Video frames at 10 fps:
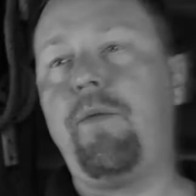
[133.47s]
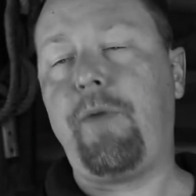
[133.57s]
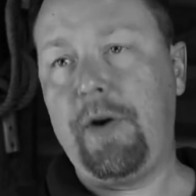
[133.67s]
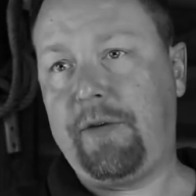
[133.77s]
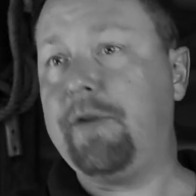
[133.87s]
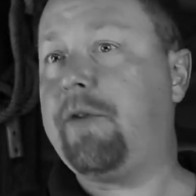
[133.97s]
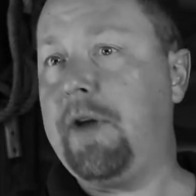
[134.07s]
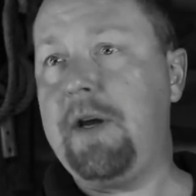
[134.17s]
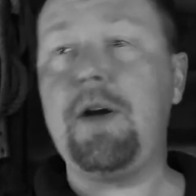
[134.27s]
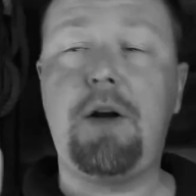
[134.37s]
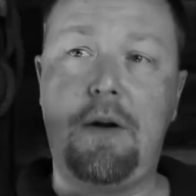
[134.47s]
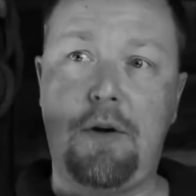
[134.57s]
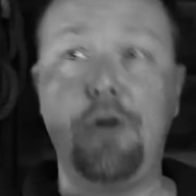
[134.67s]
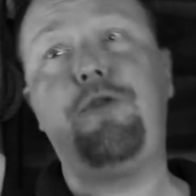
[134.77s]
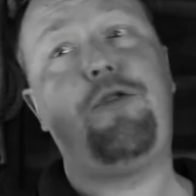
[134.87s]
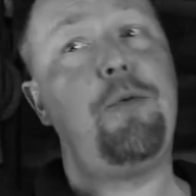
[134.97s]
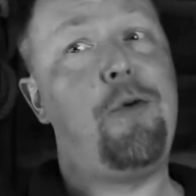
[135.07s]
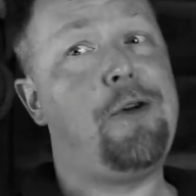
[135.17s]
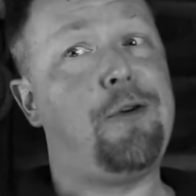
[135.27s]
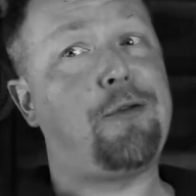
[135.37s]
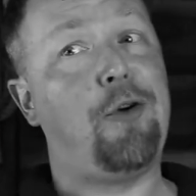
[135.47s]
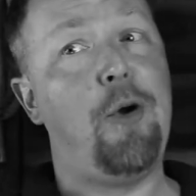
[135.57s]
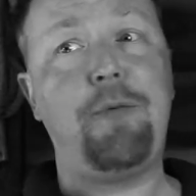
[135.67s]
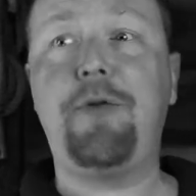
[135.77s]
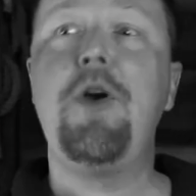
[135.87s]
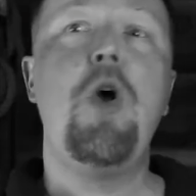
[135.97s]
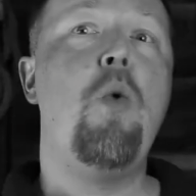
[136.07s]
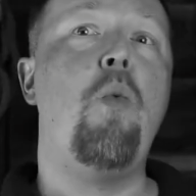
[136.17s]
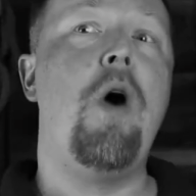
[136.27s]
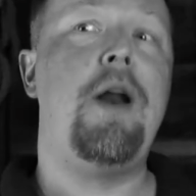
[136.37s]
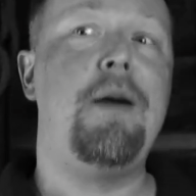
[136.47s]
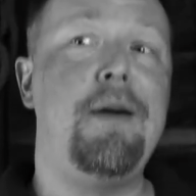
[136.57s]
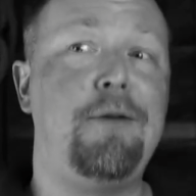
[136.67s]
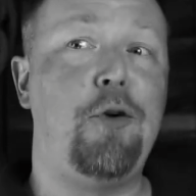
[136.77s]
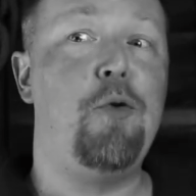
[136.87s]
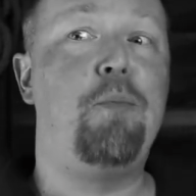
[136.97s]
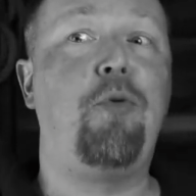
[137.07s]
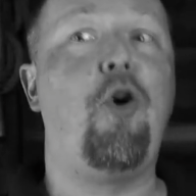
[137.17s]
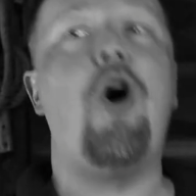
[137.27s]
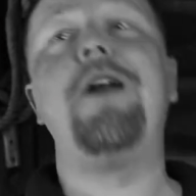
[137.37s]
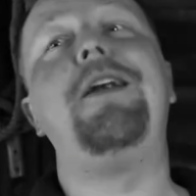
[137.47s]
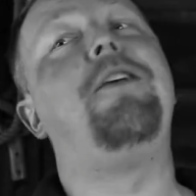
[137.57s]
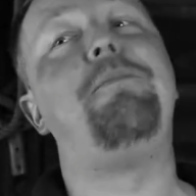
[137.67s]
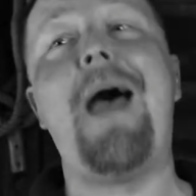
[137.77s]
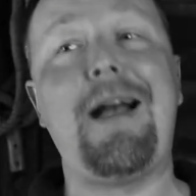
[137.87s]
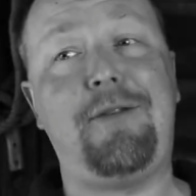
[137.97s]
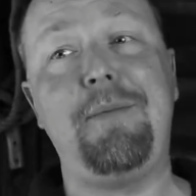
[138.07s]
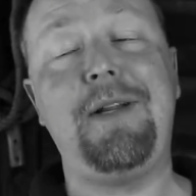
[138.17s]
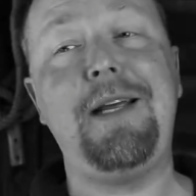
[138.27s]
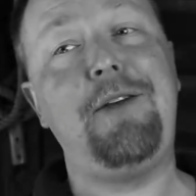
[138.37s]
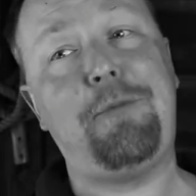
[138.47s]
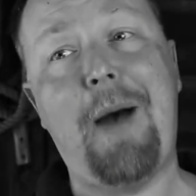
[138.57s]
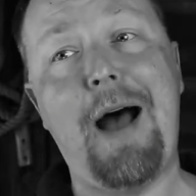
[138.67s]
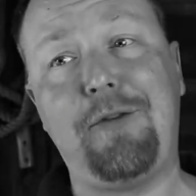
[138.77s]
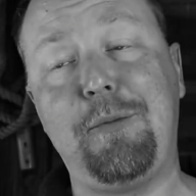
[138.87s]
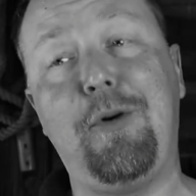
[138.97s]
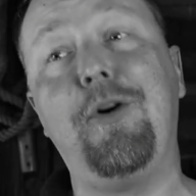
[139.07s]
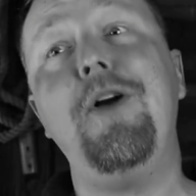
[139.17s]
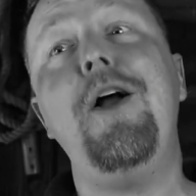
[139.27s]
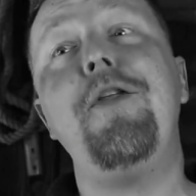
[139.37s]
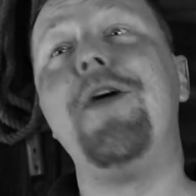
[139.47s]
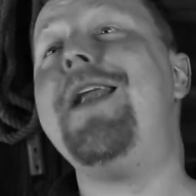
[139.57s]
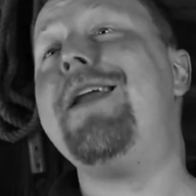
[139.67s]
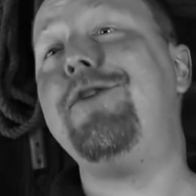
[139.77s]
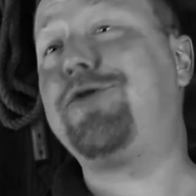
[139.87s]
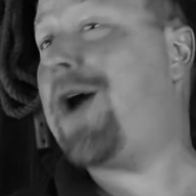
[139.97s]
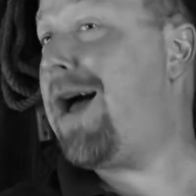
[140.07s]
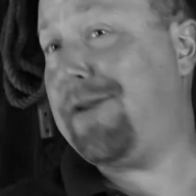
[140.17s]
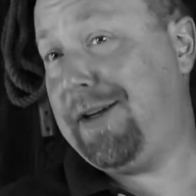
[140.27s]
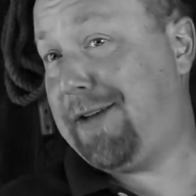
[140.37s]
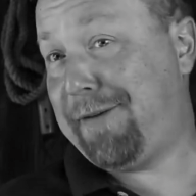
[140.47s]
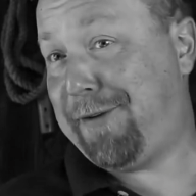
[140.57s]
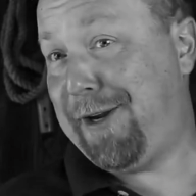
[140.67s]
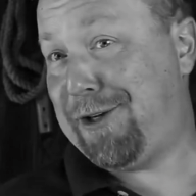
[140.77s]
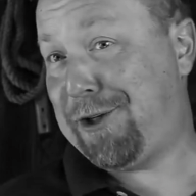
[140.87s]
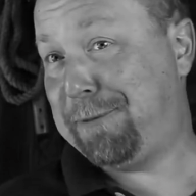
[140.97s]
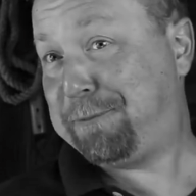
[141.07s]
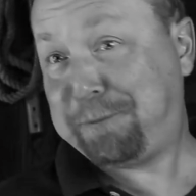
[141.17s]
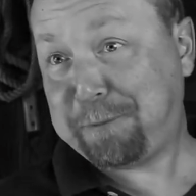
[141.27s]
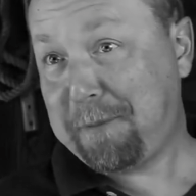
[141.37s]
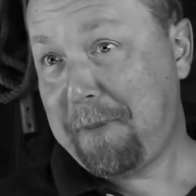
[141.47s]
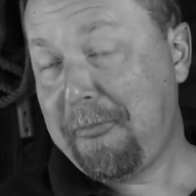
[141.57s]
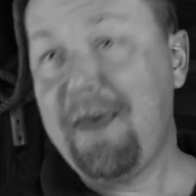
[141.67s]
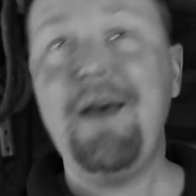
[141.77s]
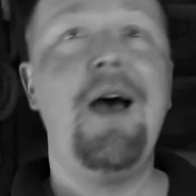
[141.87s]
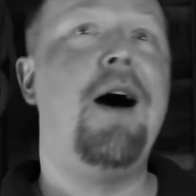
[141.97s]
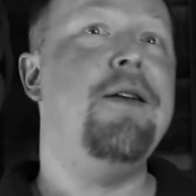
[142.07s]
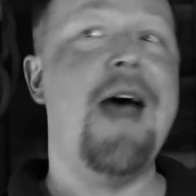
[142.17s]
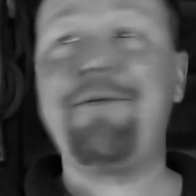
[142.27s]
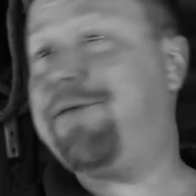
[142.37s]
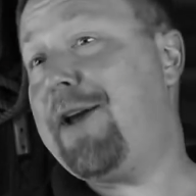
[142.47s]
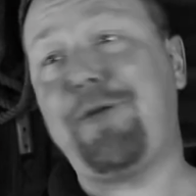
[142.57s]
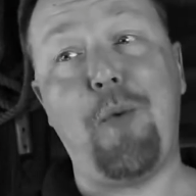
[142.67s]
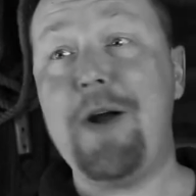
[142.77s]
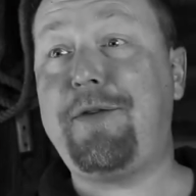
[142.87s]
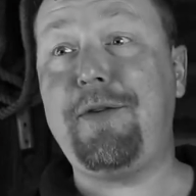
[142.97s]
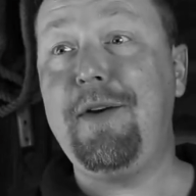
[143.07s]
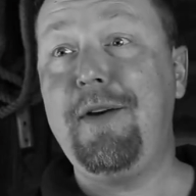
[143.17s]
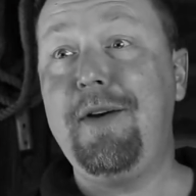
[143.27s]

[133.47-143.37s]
For instance, the consumer interest groups wanting to broaden as maximally as possible the net neutrality definition. Netflix wants